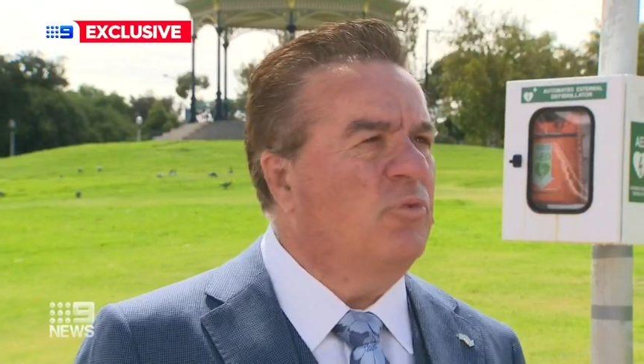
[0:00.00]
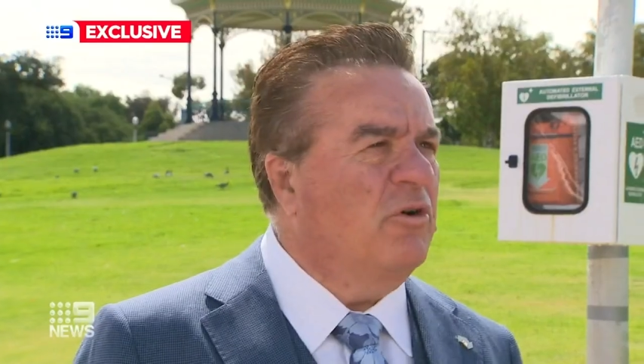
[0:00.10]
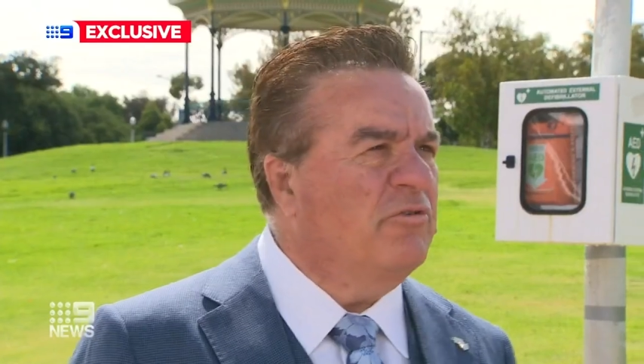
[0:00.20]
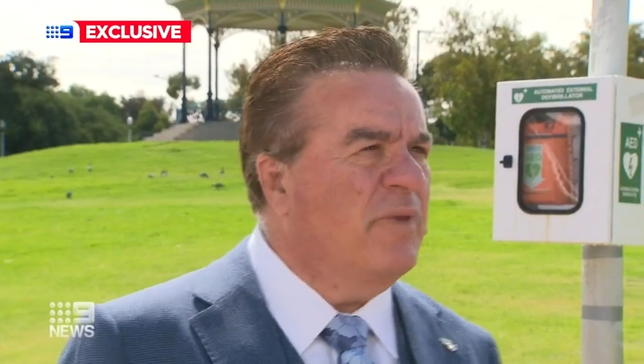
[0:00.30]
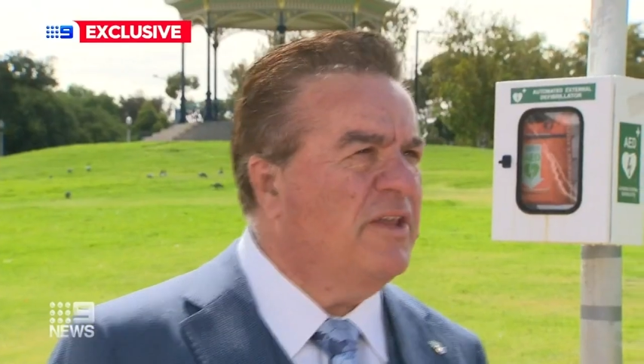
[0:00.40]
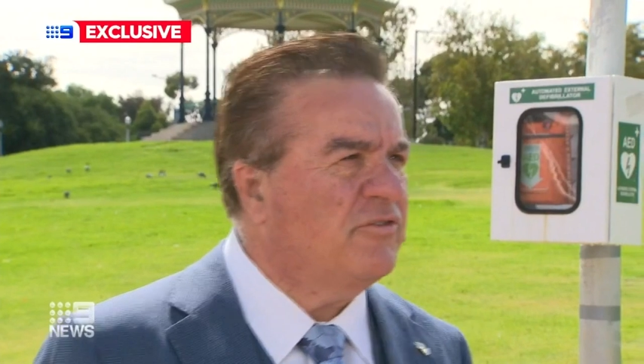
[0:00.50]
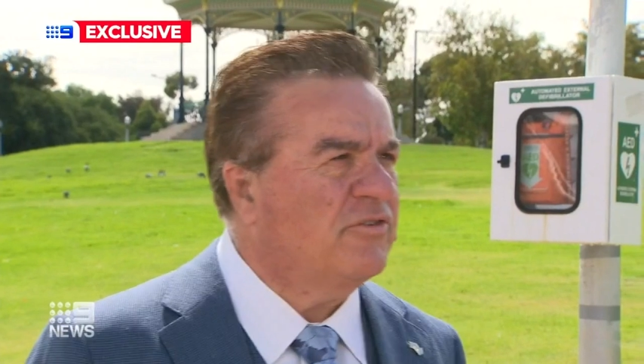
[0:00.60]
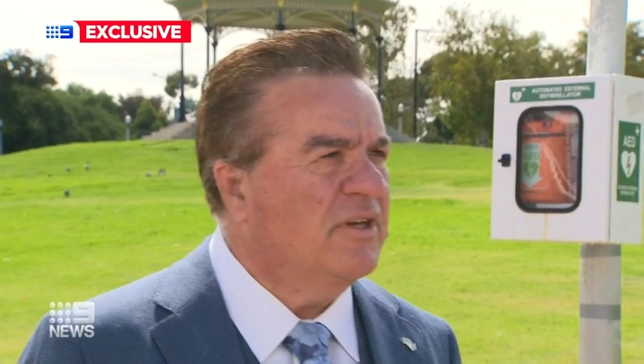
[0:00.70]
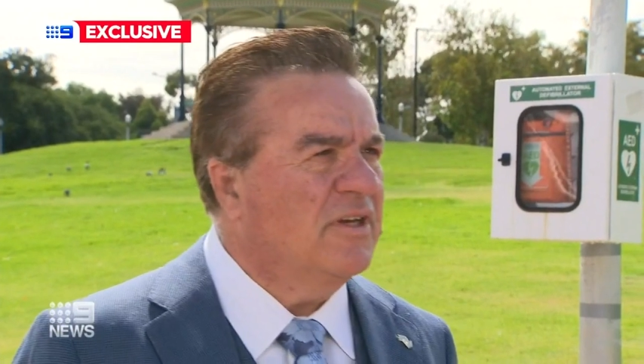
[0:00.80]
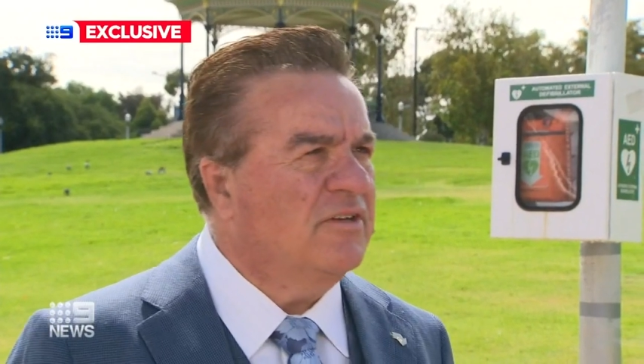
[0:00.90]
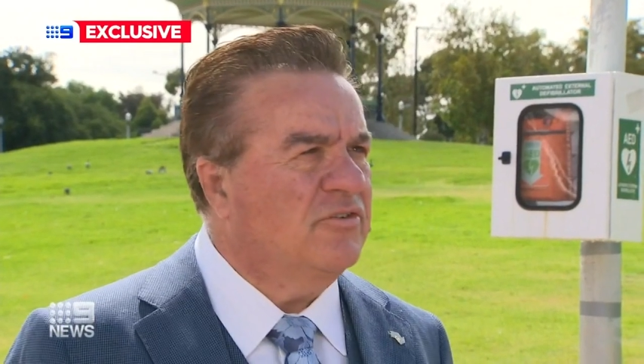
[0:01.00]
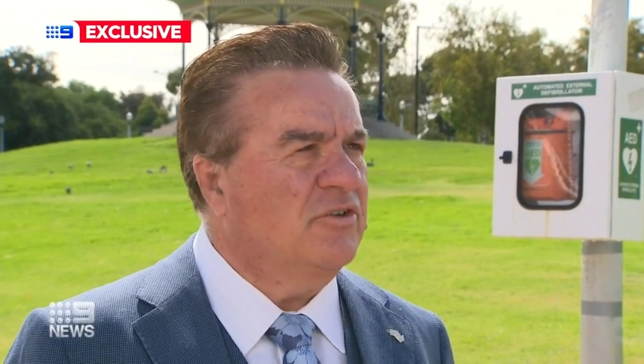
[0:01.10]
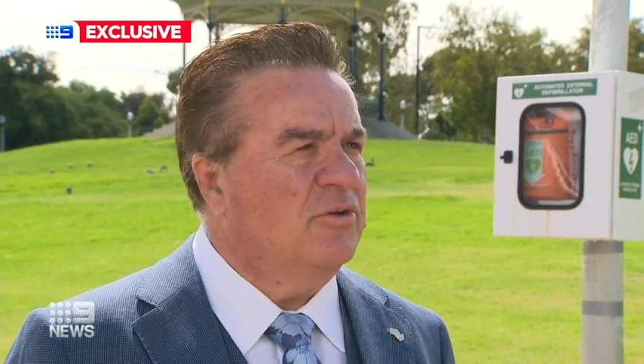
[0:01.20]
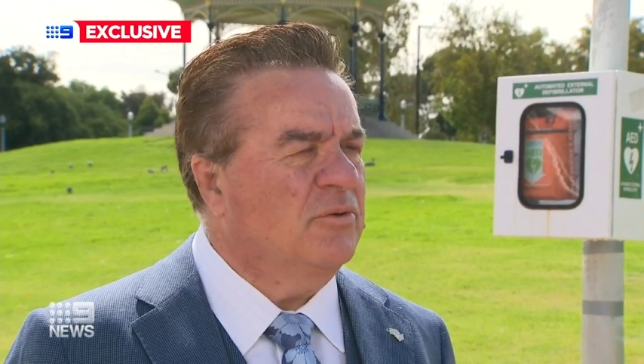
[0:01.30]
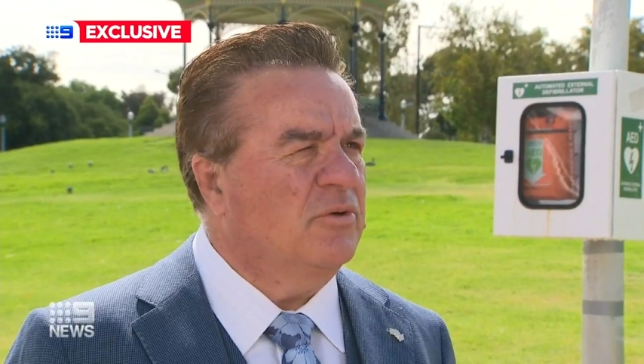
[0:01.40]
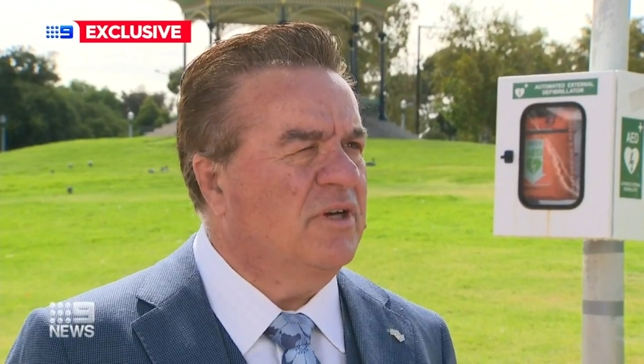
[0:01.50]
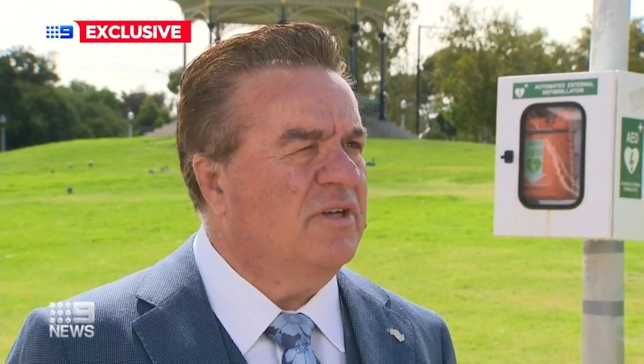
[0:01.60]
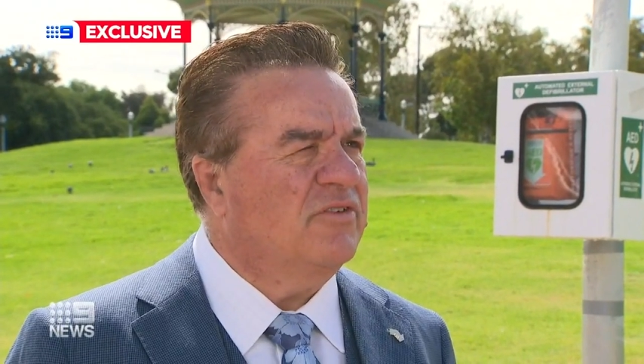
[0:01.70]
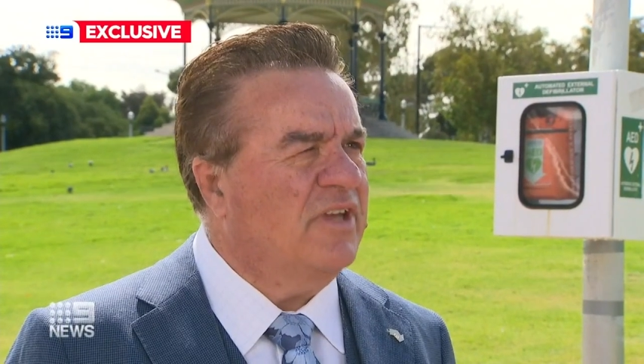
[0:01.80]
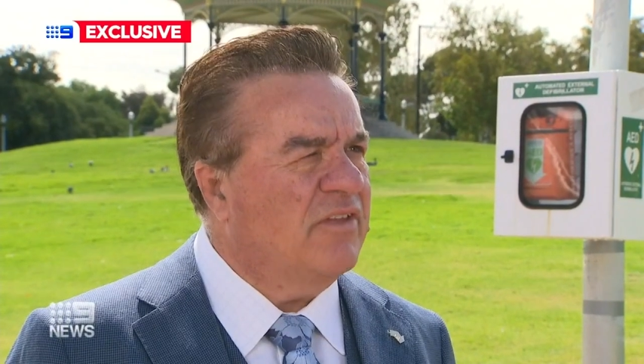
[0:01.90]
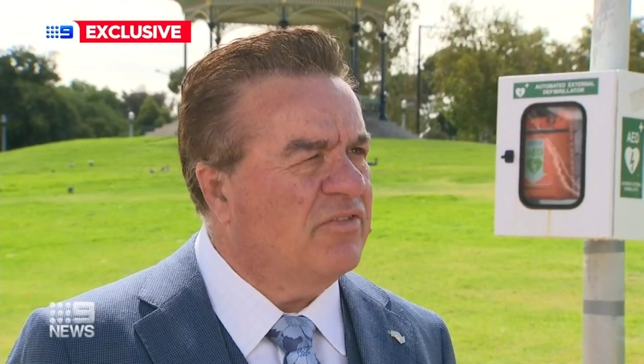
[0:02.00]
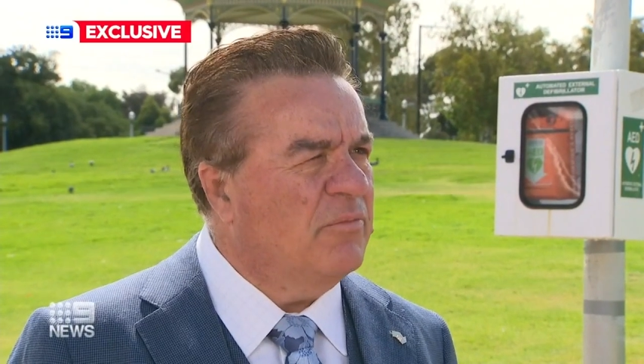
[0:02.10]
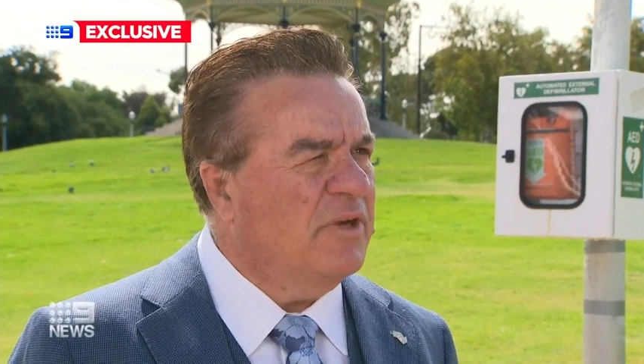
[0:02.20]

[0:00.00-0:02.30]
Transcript: 12 months to, uh, to get